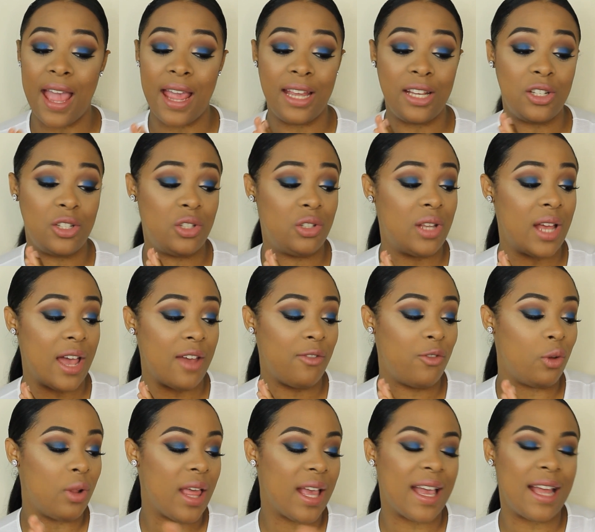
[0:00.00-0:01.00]
I
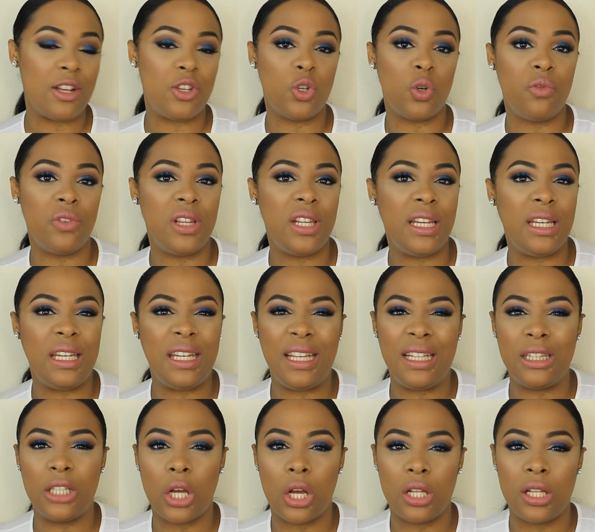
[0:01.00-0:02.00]
feel like I don't really
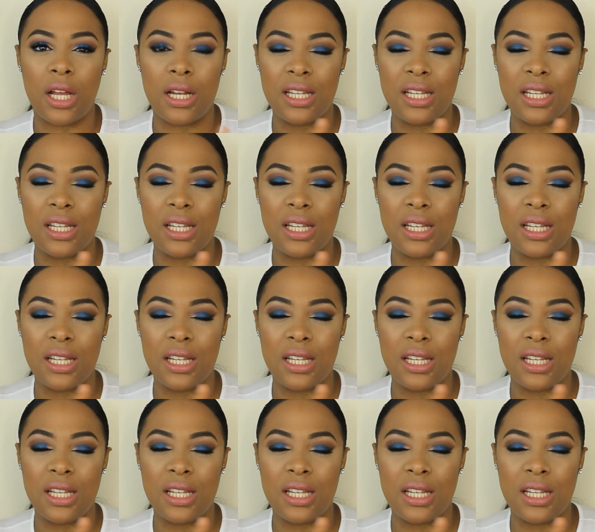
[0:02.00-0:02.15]
need the